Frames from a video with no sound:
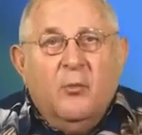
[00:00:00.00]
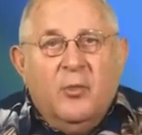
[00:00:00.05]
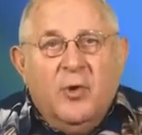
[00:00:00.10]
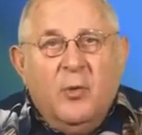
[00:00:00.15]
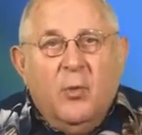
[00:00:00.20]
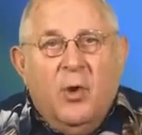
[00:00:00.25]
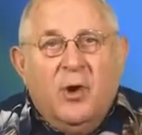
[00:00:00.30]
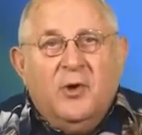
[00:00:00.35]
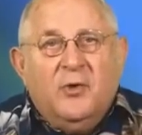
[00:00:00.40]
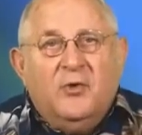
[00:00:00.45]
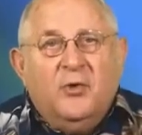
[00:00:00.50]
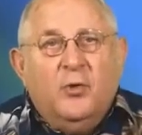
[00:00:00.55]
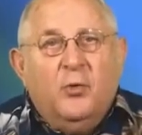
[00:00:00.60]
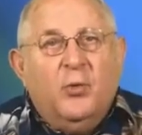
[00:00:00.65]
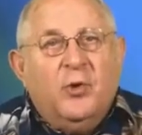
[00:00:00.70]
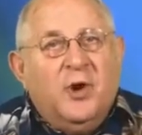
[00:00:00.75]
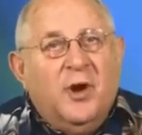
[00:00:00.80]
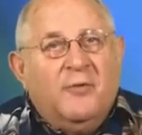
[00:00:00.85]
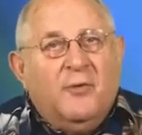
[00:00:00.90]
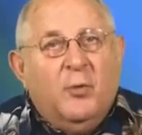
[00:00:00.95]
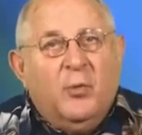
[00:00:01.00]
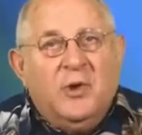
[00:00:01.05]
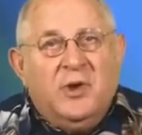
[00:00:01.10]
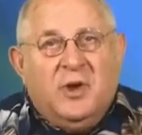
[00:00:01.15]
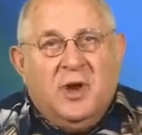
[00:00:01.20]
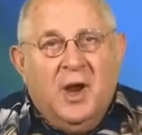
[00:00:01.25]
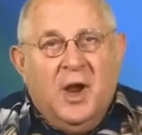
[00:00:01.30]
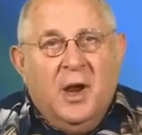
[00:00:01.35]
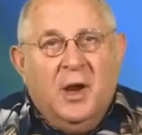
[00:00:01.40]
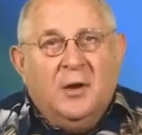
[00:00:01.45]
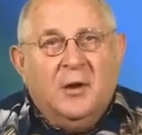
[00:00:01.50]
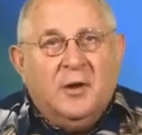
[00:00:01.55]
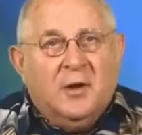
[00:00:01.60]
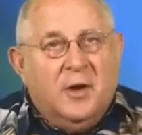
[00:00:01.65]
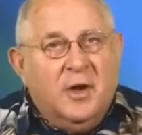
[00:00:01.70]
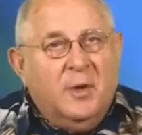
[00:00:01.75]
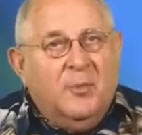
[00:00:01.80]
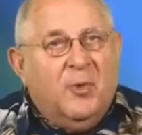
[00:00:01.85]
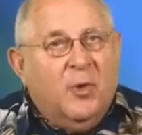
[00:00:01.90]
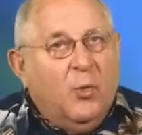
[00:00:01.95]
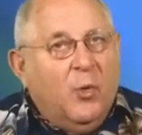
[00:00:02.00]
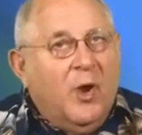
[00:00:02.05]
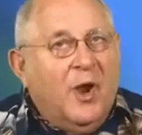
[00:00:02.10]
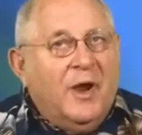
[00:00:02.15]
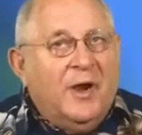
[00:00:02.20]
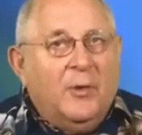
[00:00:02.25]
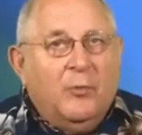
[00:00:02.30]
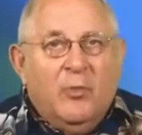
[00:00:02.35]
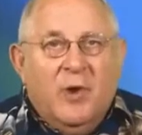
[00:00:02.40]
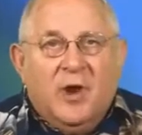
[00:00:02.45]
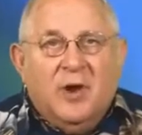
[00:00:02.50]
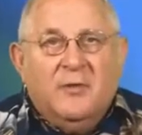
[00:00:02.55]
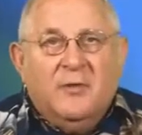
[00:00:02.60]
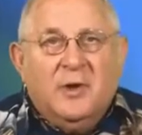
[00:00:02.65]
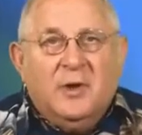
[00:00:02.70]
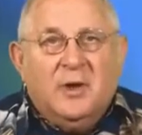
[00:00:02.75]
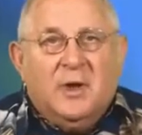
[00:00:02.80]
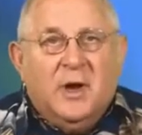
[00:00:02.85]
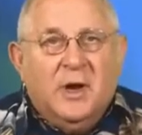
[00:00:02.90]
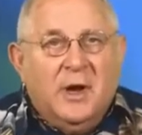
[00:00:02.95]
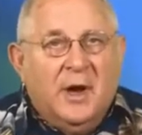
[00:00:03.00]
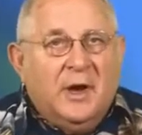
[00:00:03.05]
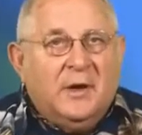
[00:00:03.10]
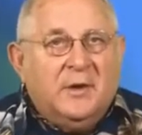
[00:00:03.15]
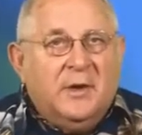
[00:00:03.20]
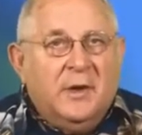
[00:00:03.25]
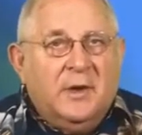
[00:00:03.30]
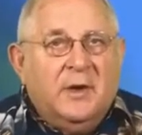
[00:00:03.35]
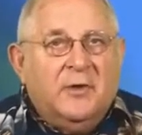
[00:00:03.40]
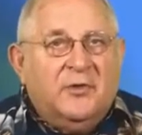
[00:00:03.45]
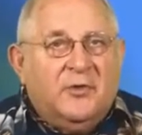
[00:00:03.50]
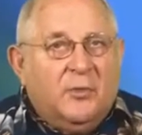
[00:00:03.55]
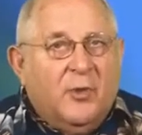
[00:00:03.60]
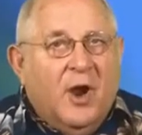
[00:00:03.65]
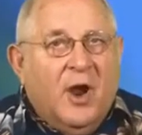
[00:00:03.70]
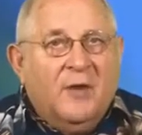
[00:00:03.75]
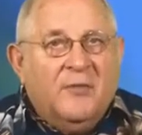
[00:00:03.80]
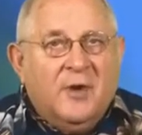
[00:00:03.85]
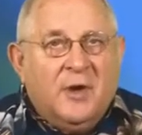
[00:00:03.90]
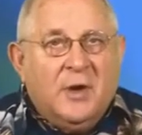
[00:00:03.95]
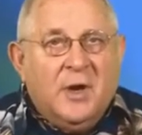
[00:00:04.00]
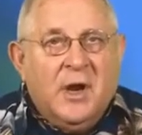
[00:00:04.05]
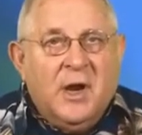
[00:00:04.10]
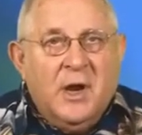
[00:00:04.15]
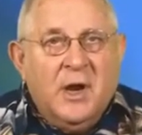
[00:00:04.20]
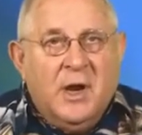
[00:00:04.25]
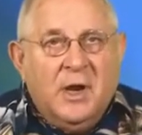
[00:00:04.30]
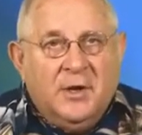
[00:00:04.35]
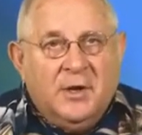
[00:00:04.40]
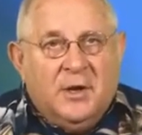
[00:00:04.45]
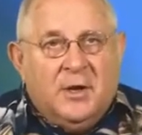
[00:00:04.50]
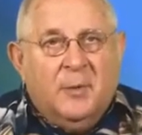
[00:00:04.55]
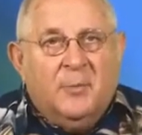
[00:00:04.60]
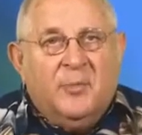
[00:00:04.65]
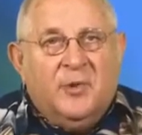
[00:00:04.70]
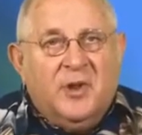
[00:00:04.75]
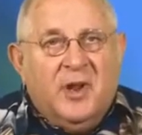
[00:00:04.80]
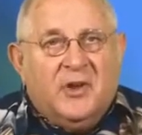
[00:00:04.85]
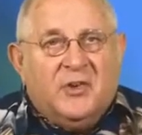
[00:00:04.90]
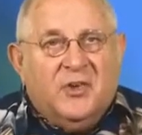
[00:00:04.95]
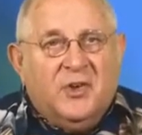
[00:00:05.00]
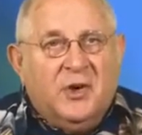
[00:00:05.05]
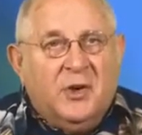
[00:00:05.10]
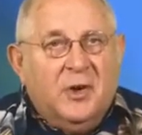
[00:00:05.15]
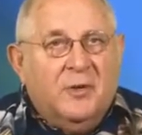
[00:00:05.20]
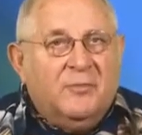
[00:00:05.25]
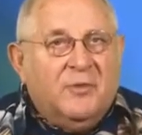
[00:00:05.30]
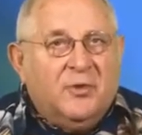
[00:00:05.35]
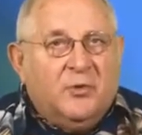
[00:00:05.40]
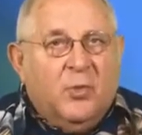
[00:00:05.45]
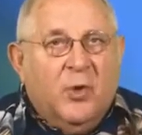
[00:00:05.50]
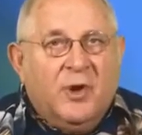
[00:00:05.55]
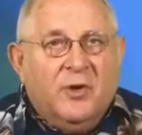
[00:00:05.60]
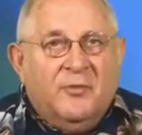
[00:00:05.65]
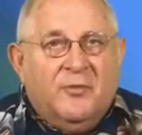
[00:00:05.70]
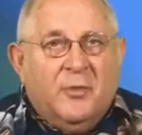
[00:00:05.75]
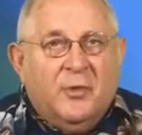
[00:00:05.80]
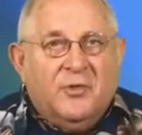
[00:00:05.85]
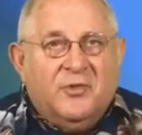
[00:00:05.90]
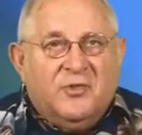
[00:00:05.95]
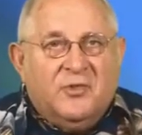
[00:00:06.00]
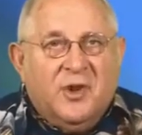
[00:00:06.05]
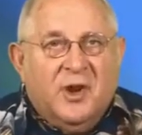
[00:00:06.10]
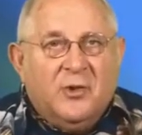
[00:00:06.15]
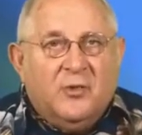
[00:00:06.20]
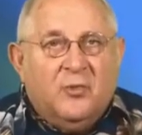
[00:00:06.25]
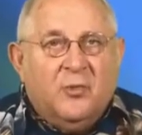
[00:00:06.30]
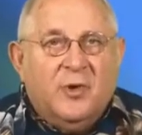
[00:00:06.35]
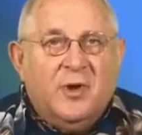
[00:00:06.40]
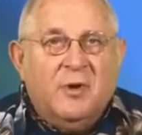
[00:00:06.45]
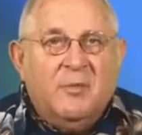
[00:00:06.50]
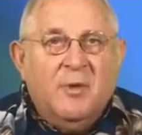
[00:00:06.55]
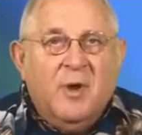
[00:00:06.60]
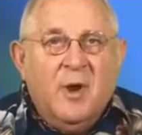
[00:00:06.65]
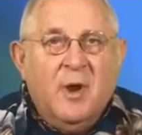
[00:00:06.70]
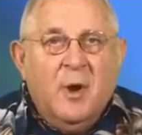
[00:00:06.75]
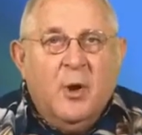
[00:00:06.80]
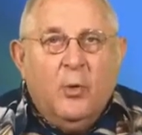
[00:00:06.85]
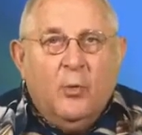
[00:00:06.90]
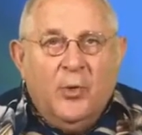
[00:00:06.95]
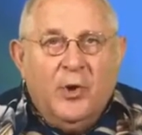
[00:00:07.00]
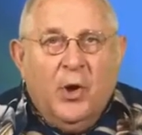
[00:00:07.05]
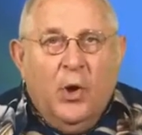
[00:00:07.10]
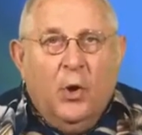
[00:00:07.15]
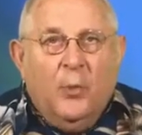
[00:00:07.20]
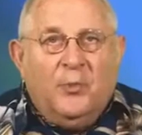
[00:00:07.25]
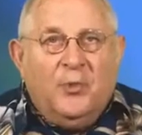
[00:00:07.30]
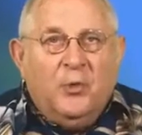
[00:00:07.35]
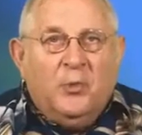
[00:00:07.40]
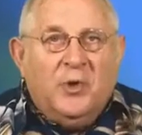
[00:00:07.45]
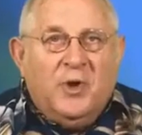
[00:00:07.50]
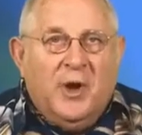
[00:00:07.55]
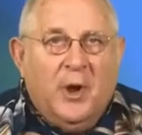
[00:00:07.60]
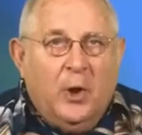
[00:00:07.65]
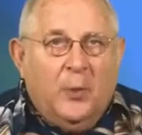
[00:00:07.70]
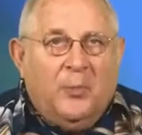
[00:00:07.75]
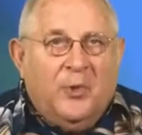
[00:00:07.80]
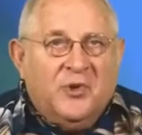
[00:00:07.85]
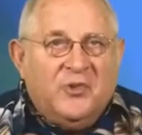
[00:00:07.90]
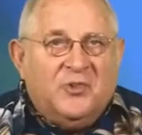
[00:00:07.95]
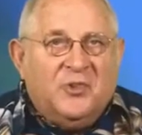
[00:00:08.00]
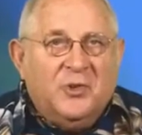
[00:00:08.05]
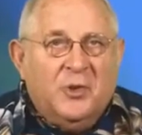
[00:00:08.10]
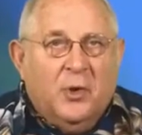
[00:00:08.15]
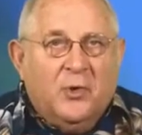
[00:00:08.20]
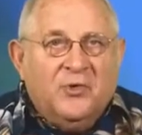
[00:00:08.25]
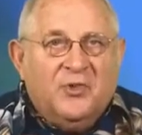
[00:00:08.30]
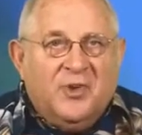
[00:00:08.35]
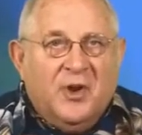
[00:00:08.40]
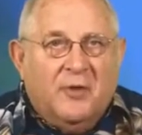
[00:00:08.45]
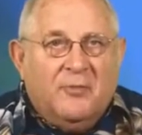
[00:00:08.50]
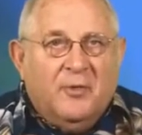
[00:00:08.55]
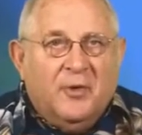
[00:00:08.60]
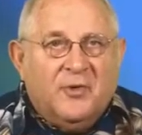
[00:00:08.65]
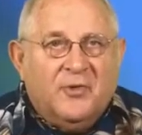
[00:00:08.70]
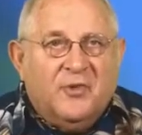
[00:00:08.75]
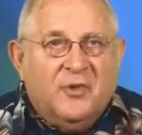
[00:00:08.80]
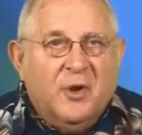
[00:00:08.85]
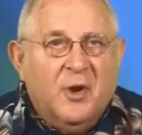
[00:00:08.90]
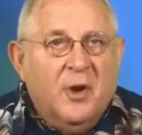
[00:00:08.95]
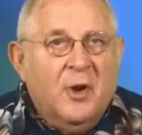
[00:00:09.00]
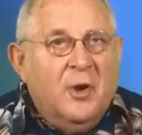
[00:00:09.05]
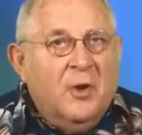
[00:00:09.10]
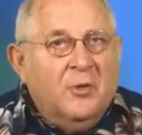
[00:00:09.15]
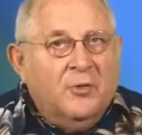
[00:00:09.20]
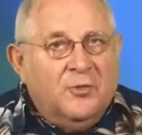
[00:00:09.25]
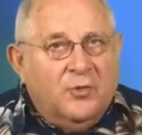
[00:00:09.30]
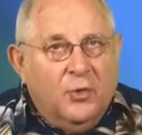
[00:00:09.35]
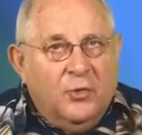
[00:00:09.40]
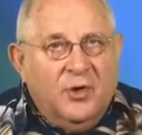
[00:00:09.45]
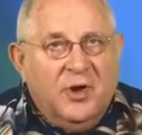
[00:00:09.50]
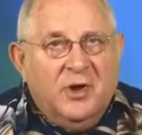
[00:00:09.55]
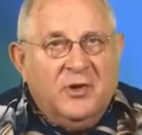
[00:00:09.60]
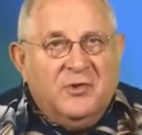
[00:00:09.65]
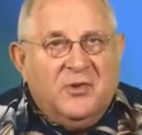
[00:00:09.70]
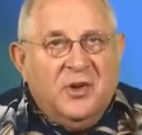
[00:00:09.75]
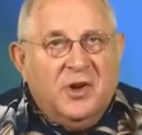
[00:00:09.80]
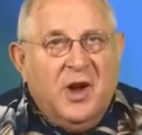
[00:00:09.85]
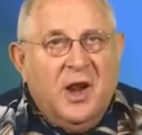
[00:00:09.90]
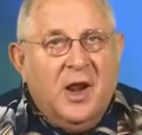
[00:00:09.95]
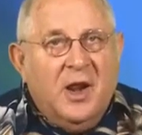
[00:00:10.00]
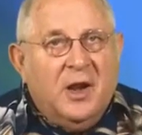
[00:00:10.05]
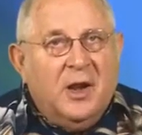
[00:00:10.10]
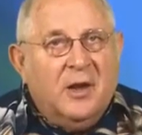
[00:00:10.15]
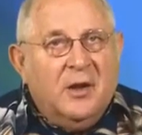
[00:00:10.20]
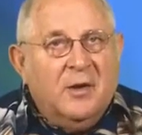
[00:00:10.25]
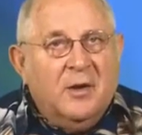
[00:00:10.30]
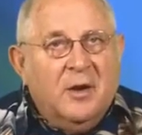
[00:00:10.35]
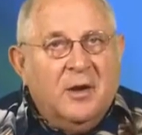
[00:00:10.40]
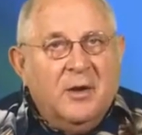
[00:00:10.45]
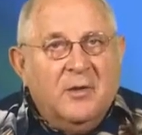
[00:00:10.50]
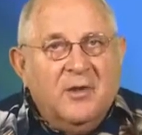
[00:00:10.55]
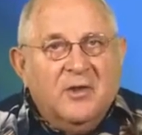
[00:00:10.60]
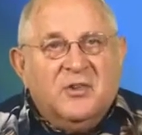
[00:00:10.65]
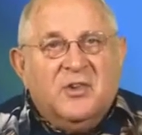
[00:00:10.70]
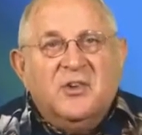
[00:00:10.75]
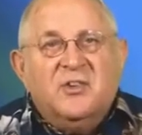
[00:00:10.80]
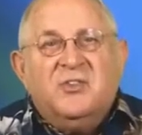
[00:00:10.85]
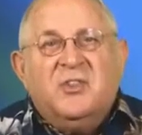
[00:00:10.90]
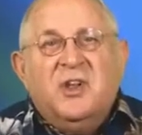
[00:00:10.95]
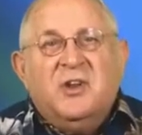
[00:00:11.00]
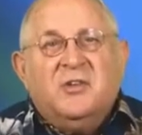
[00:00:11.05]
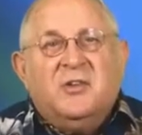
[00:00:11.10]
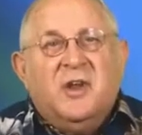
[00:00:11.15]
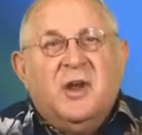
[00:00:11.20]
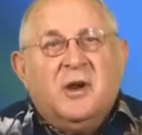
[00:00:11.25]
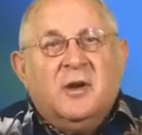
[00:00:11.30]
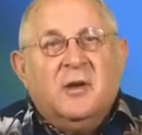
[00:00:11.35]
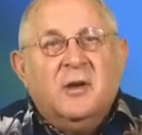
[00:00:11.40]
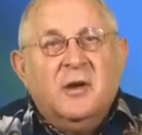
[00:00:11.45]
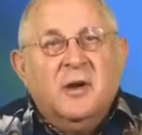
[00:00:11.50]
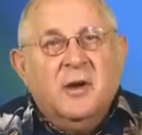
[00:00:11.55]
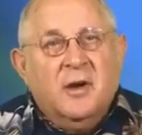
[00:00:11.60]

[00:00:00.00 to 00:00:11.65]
We want to do whatever we can to keep Hawaii relevant, connected, and thriving in the complexity of the 21st century. We hope you will help us in those efforts. Tune in today. This is ThinkTech.